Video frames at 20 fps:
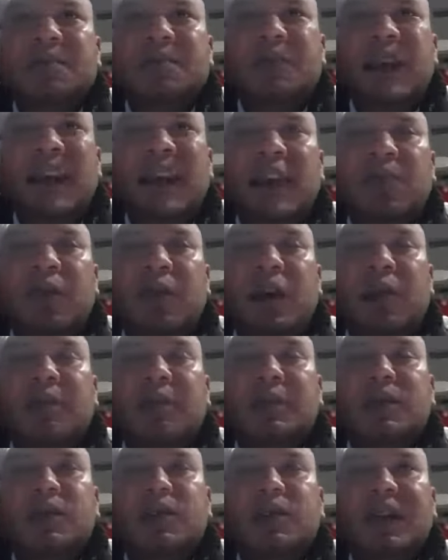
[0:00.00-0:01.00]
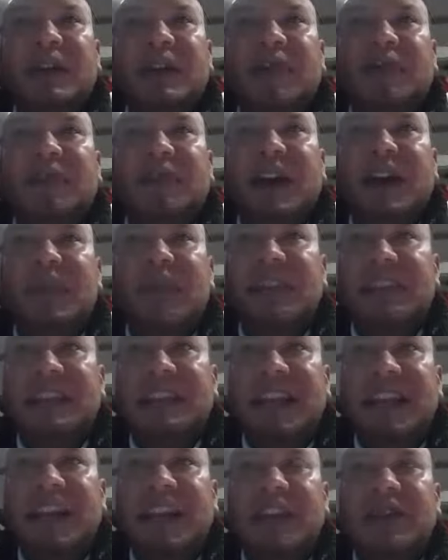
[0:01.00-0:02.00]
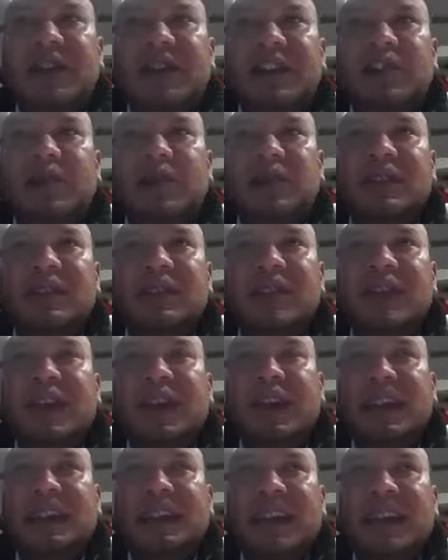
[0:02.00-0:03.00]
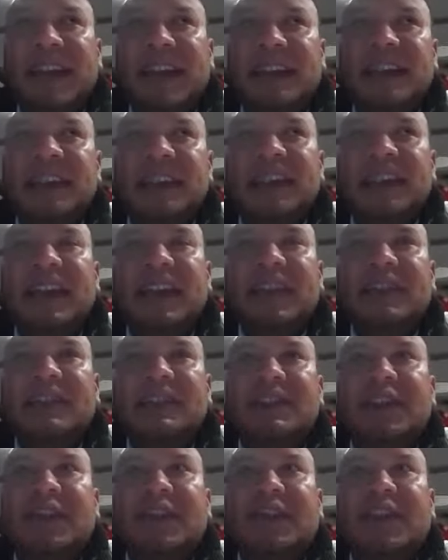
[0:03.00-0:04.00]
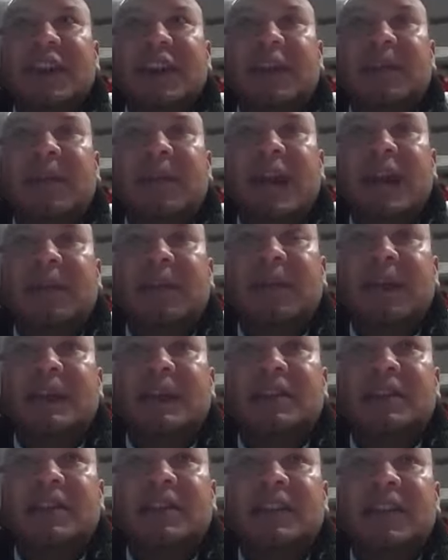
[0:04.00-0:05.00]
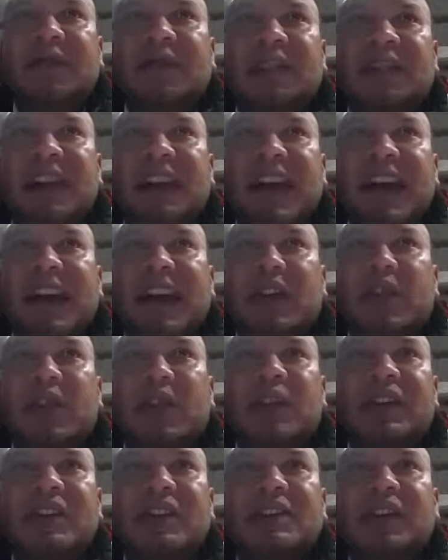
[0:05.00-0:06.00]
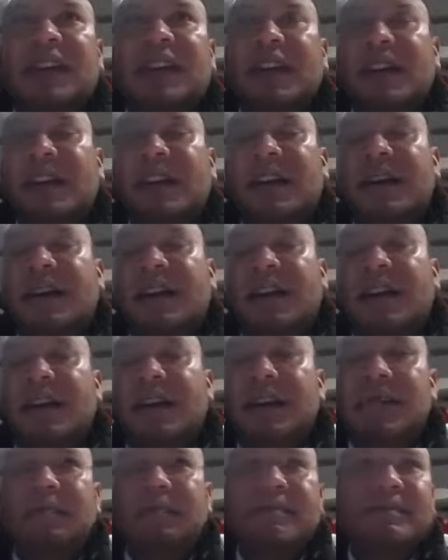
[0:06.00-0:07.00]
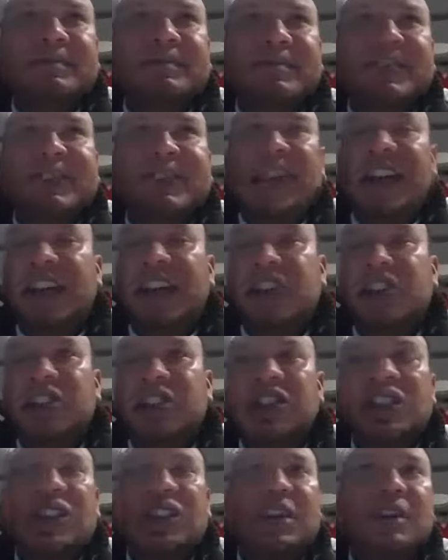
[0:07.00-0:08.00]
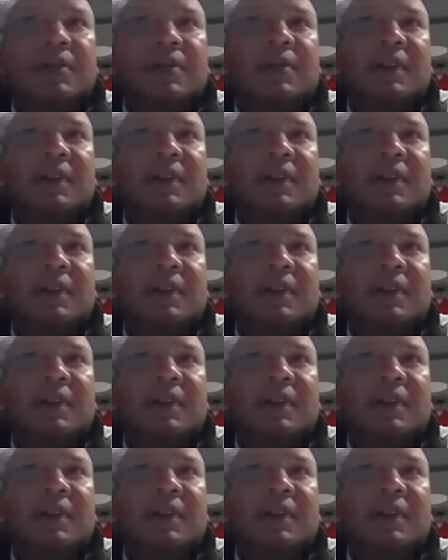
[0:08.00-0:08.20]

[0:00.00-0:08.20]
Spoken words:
anywhere between 5 and 10 individuals, taste and give us their feedback based on different categories: texture,